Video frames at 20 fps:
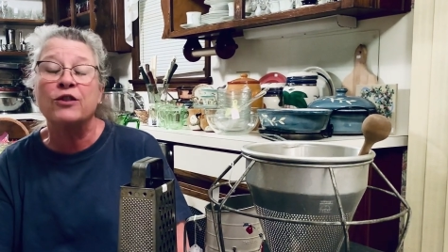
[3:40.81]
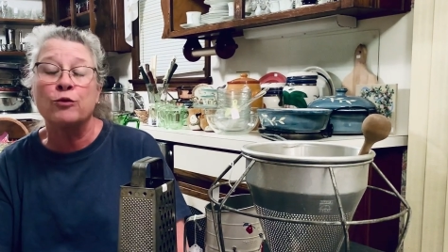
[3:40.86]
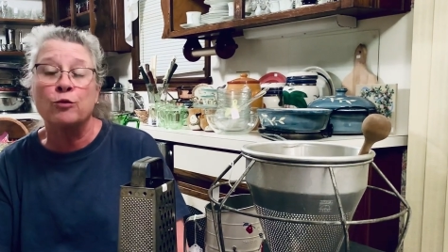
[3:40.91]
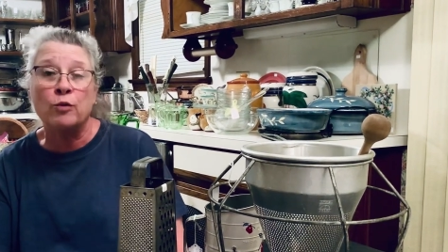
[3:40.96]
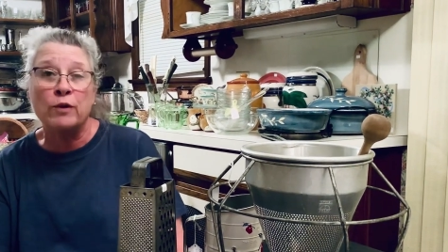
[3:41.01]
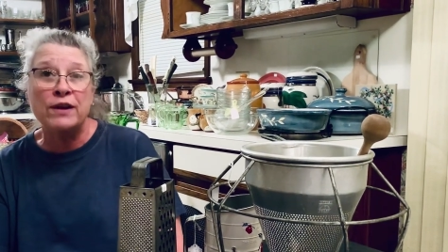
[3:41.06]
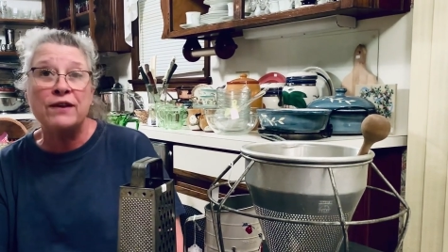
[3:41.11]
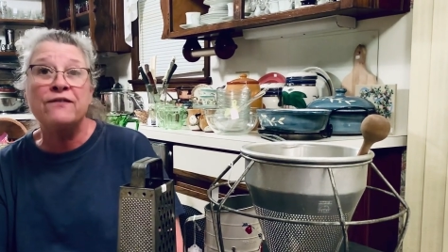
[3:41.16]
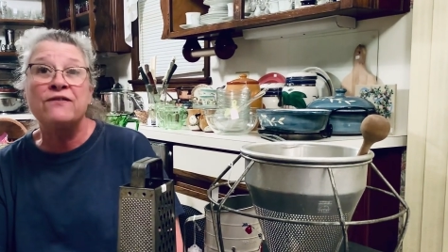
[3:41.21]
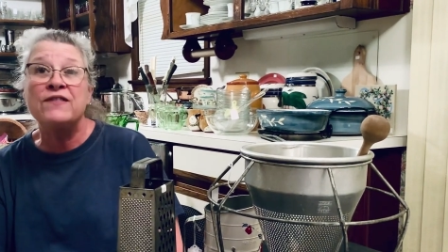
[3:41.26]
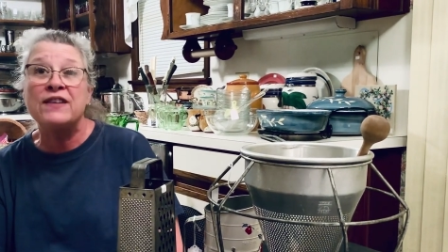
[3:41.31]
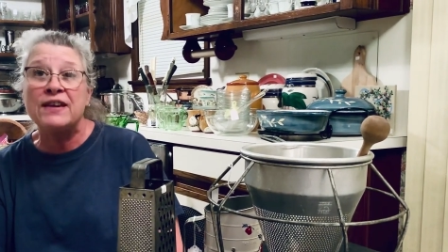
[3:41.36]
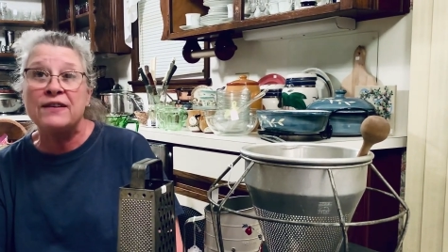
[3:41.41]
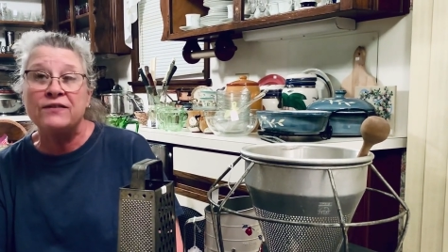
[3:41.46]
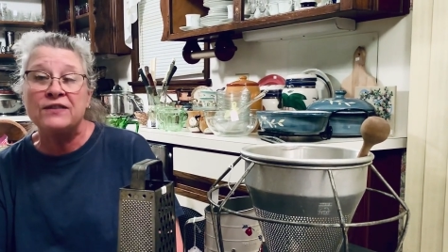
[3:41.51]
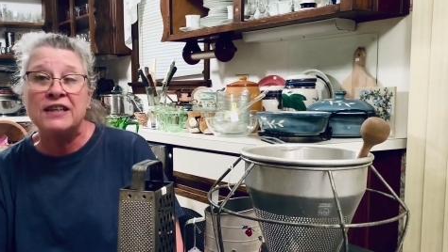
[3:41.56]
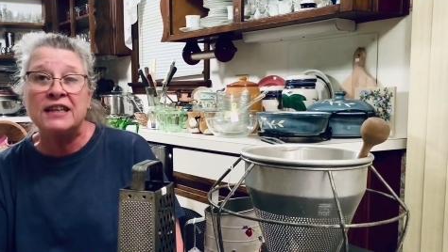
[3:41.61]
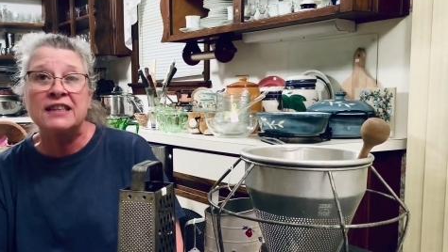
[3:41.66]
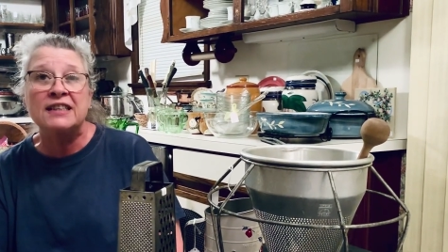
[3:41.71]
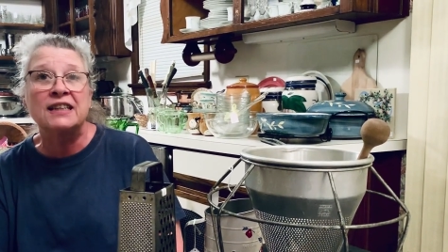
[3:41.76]

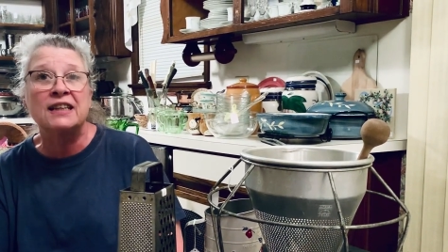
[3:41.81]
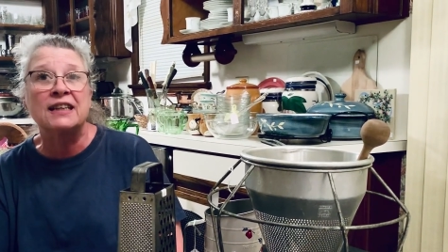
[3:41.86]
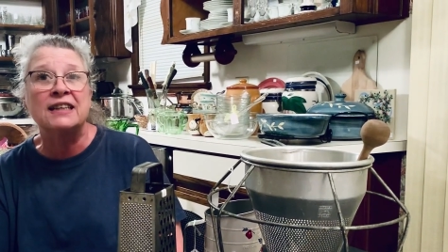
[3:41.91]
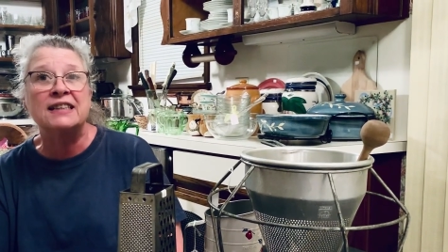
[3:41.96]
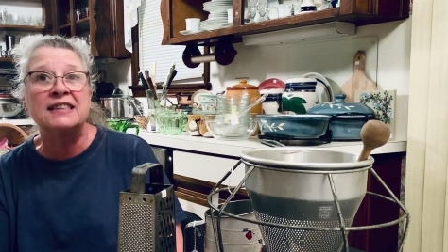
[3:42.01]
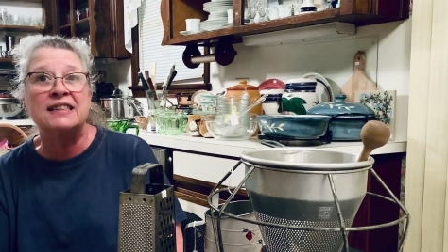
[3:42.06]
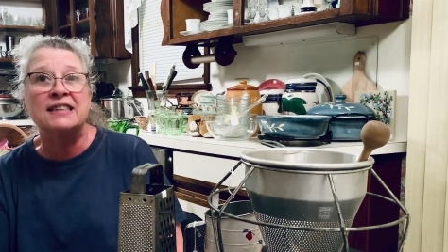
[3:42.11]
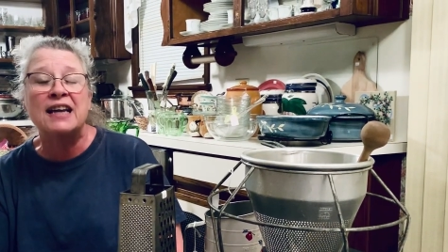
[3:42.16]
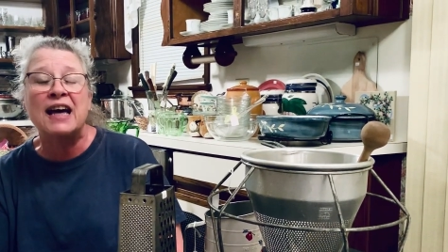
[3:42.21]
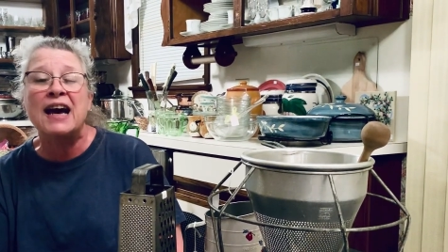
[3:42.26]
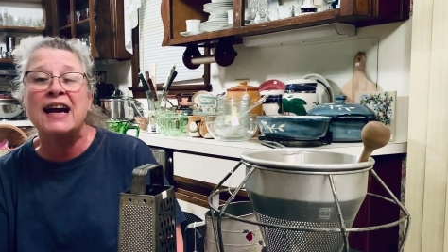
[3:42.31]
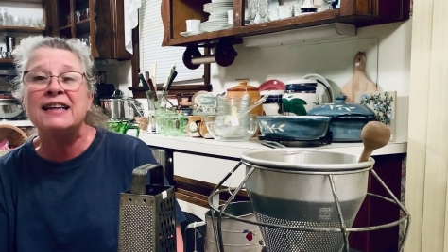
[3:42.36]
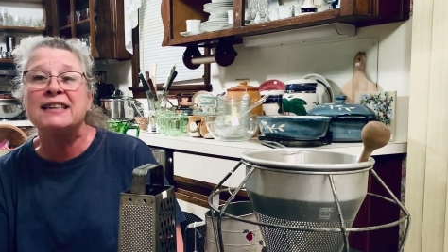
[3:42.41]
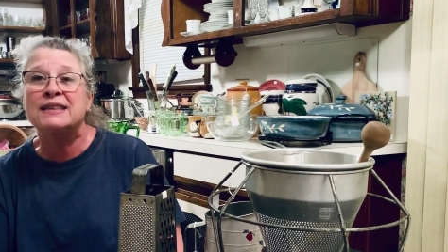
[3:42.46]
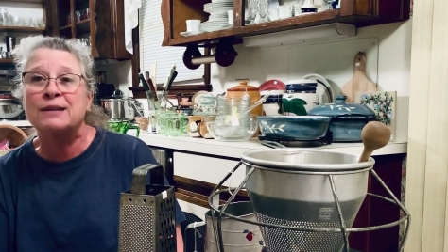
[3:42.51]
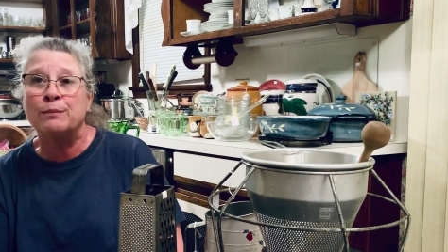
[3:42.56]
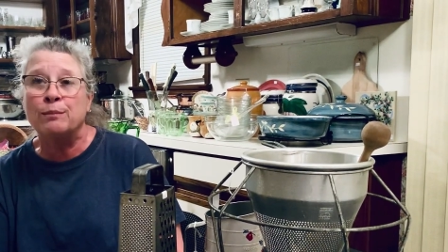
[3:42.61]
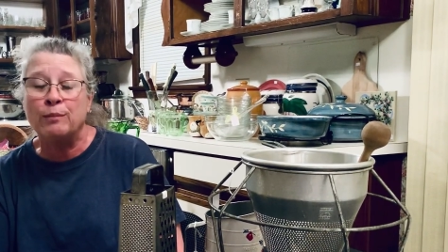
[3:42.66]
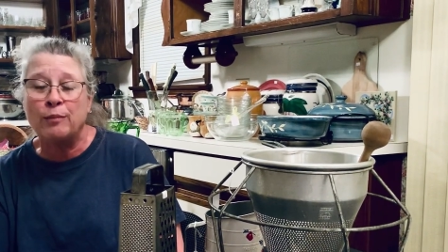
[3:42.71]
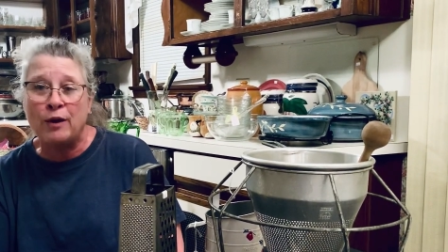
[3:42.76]
350 till it's
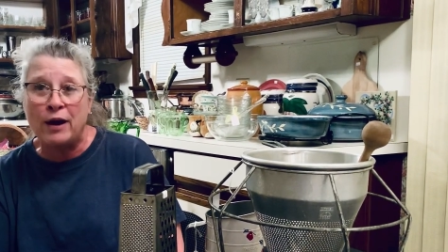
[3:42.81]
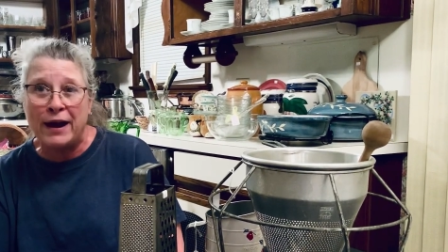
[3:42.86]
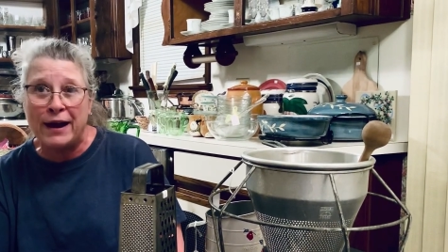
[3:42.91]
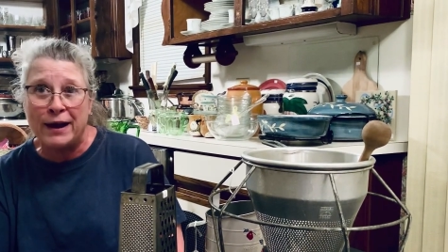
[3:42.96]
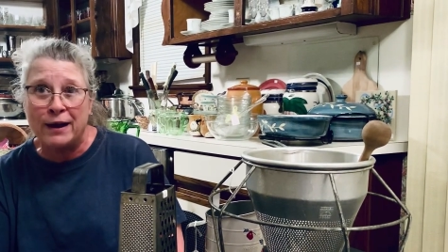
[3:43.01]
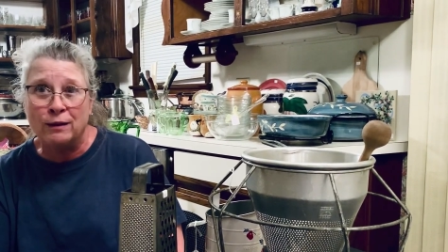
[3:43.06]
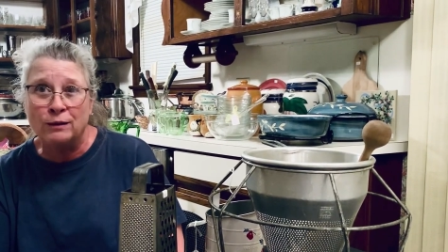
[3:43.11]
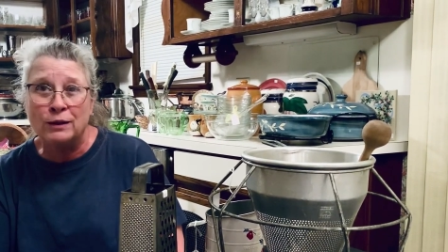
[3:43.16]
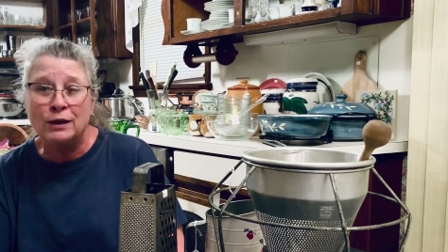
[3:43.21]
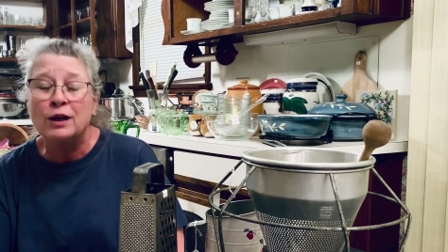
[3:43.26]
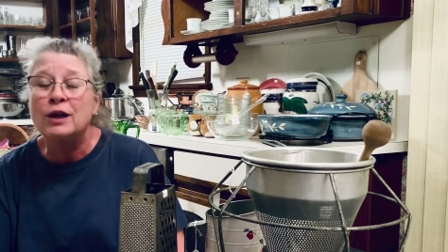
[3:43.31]
nice and brown.